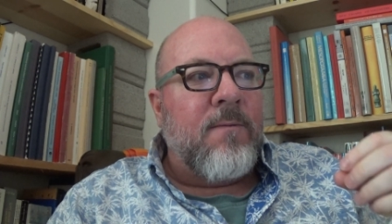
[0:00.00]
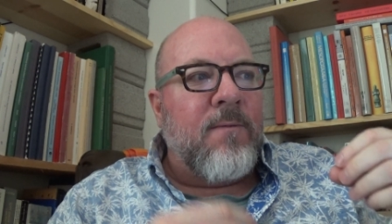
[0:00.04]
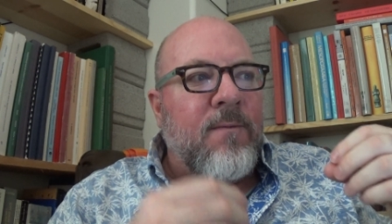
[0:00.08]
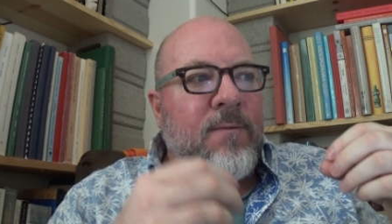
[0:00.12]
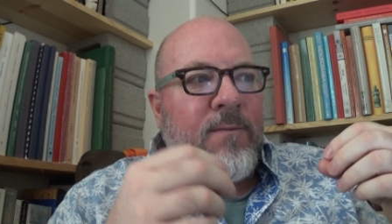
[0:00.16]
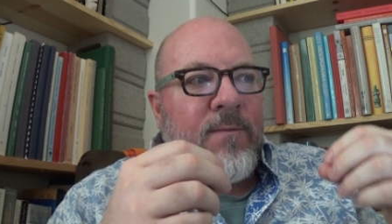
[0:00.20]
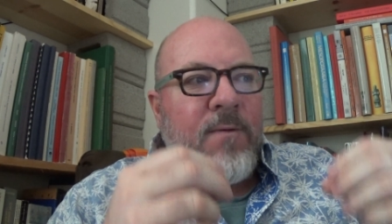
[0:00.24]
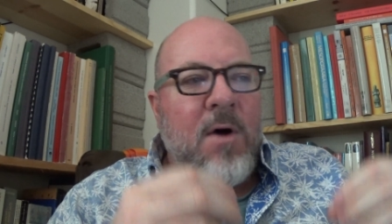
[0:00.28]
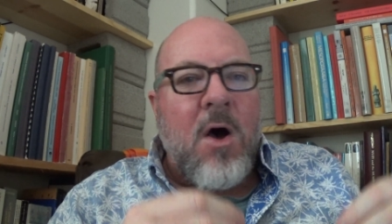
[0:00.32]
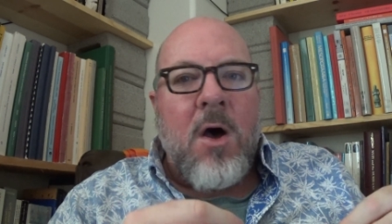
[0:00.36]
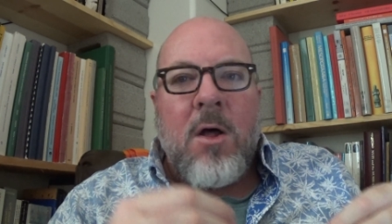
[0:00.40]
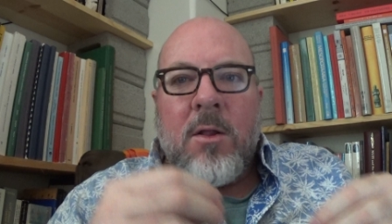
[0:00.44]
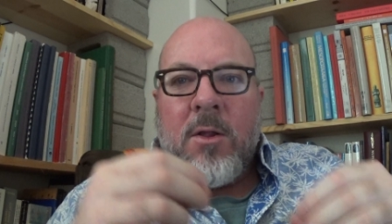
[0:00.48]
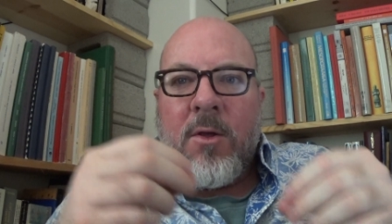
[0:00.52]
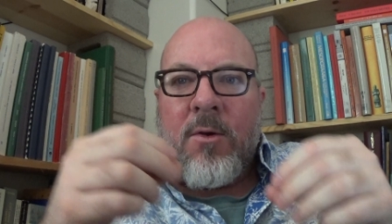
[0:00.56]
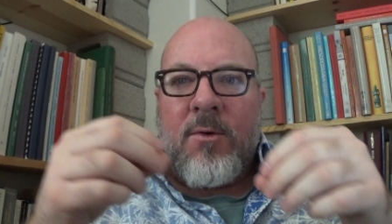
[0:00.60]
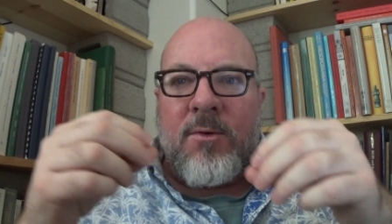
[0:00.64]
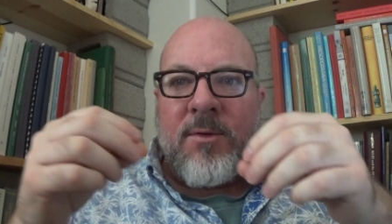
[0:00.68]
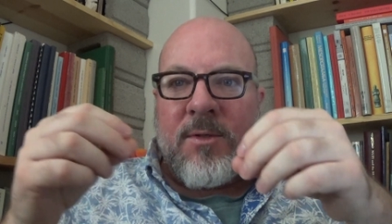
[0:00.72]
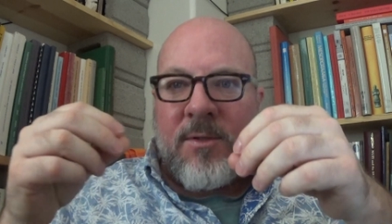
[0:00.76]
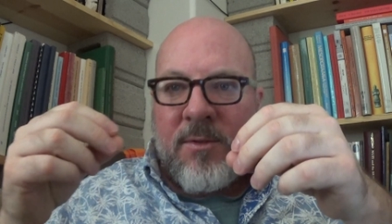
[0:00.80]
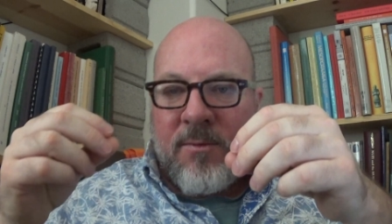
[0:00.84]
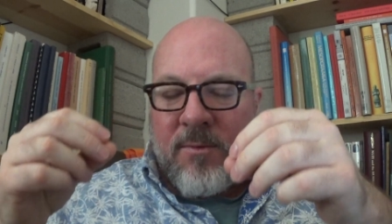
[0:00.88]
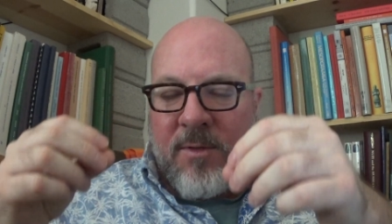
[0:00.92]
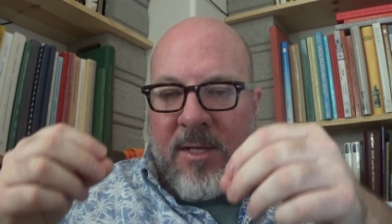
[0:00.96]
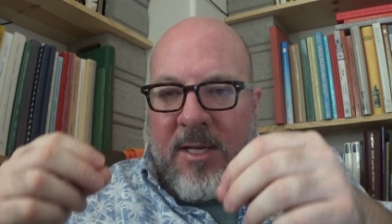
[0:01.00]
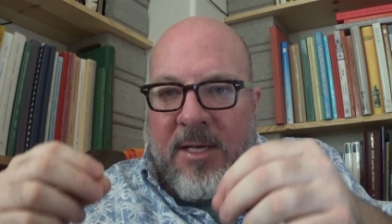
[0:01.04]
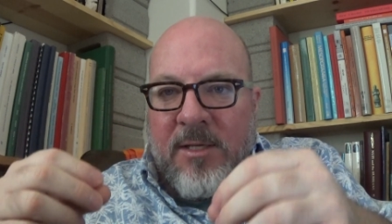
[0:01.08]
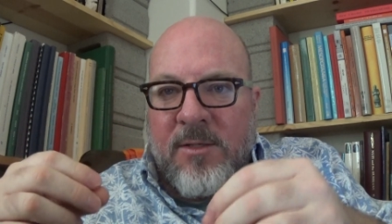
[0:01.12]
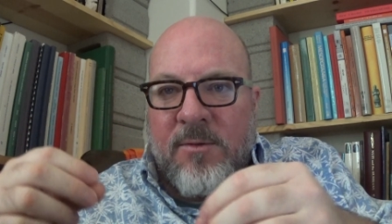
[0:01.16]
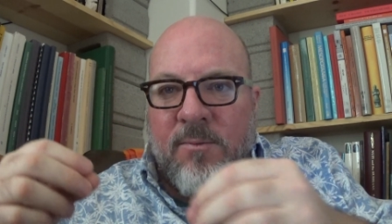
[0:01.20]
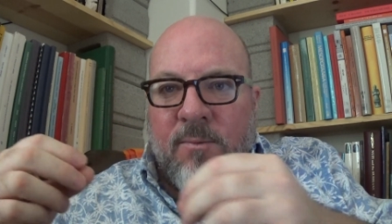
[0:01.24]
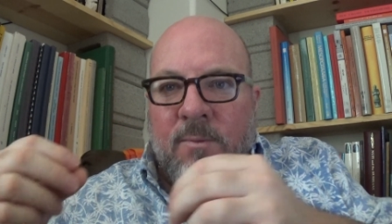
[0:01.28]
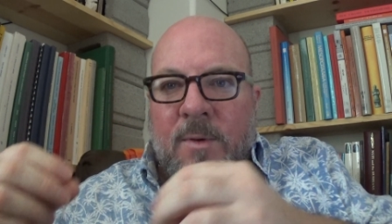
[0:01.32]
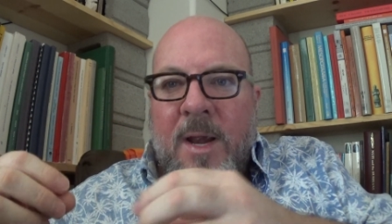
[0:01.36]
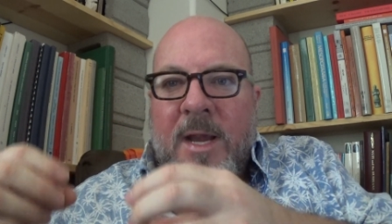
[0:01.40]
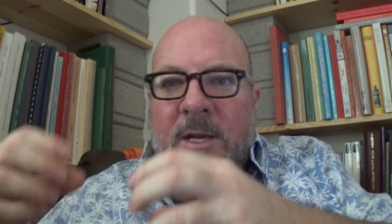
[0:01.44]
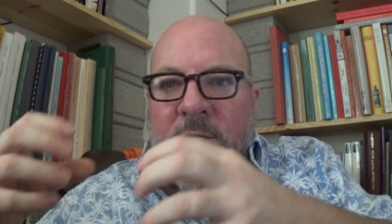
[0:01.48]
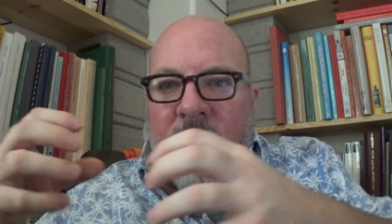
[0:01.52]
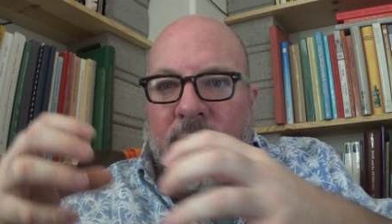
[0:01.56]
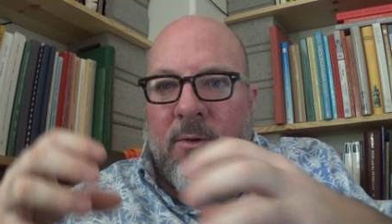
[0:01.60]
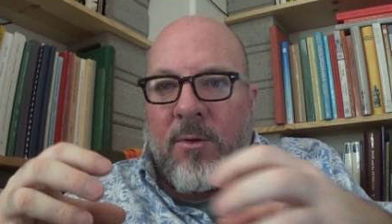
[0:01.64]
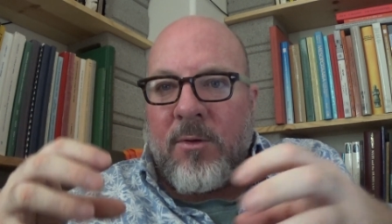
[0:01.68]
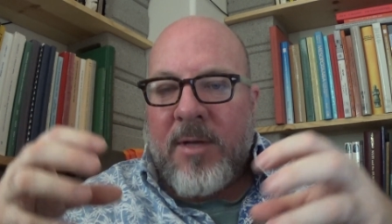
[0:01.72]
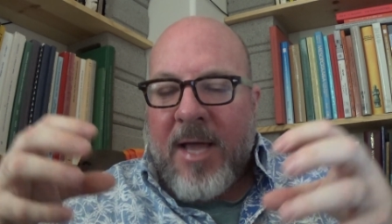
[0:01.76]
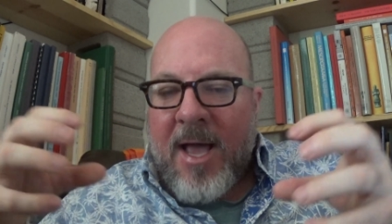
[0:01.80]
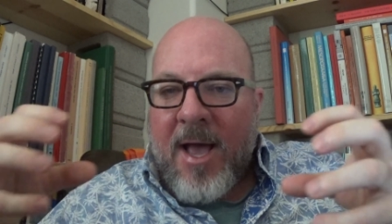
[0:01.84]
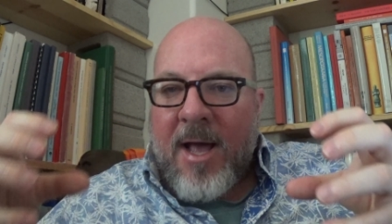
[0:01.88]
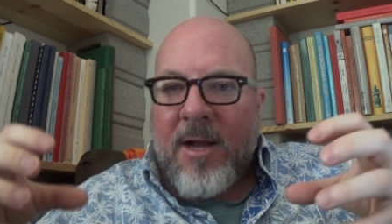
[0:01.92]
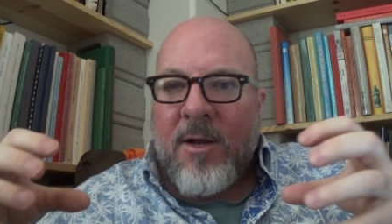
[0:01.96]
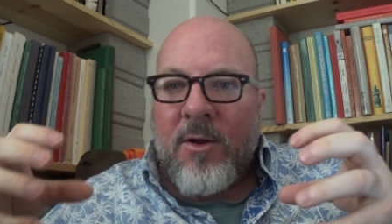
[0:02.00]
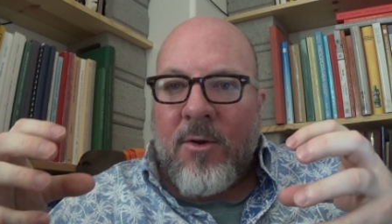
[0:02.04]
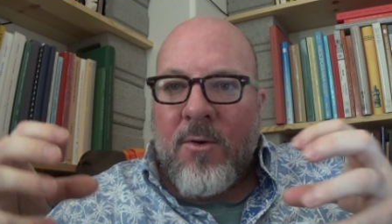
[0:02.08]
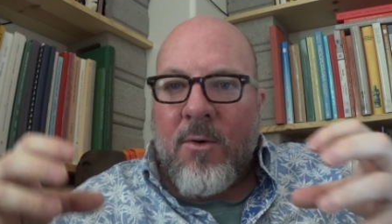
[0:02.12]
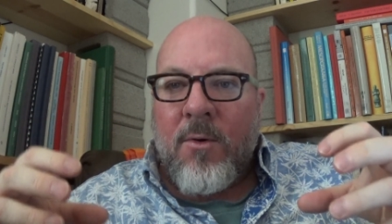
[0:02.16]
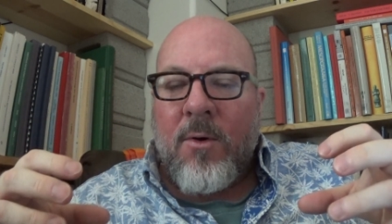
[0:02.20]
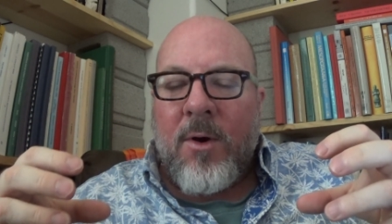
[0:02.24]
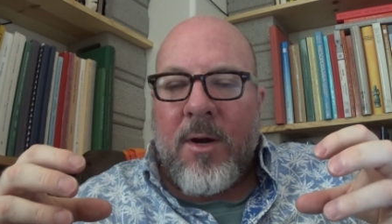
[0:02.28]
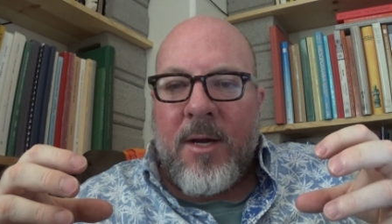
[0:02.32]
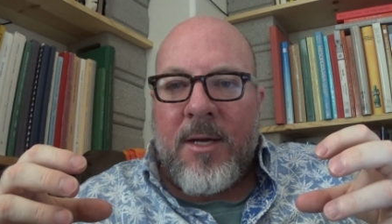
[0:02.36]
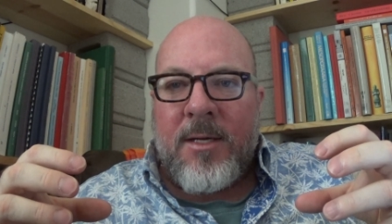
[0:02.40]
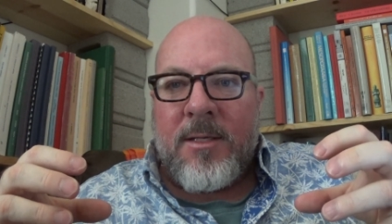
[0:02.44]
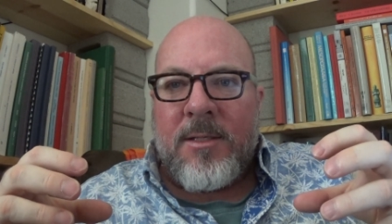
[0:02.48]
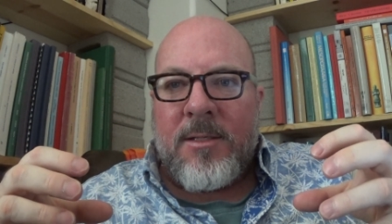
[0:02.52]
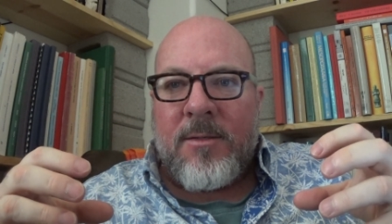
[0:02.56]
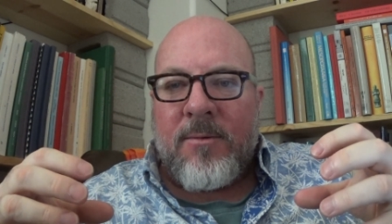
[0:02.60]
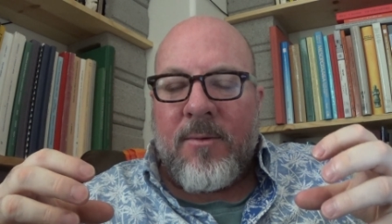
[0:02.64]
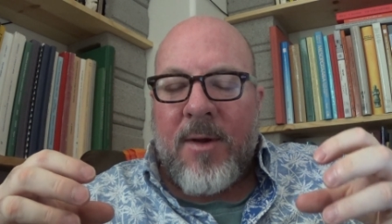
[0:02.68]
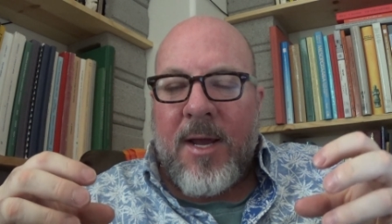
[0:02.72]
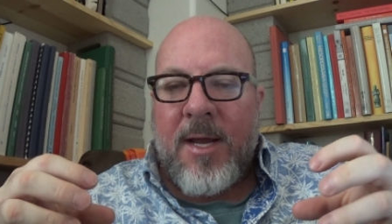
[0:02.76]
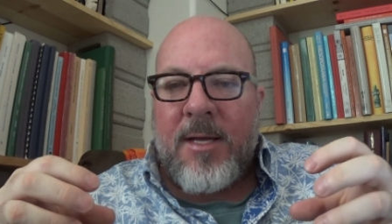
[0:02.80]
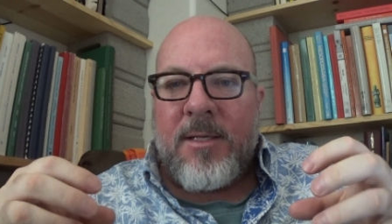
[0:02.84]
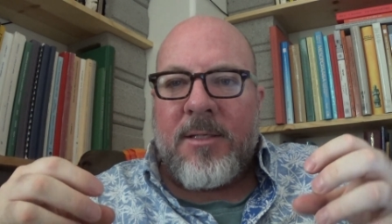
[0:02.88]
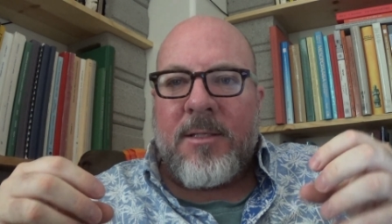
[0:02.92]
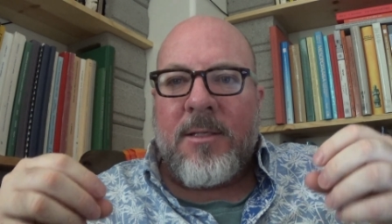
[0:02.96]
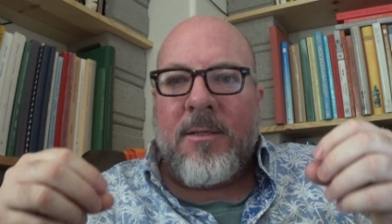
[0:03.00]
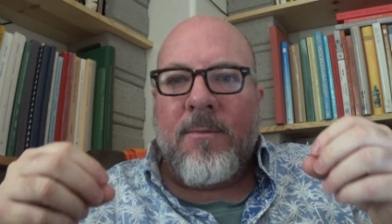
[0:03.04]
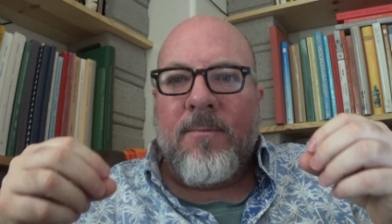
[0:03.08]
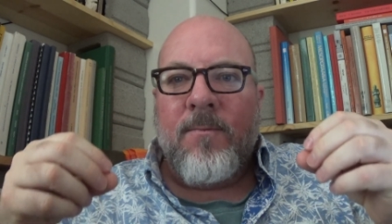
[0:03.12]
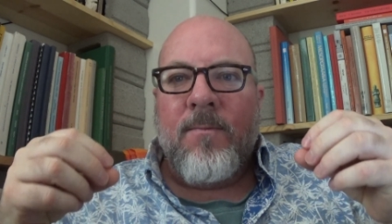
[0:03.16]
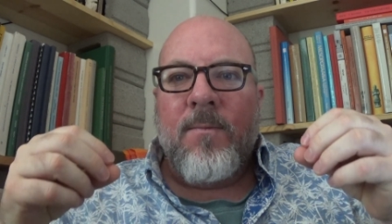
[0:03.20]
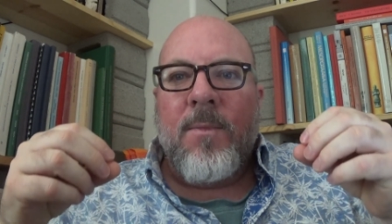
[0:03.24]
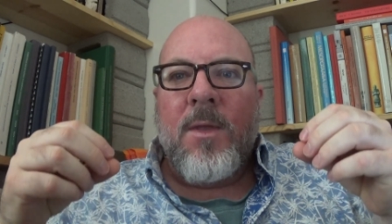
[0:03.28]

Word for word: follows these racial categories, right?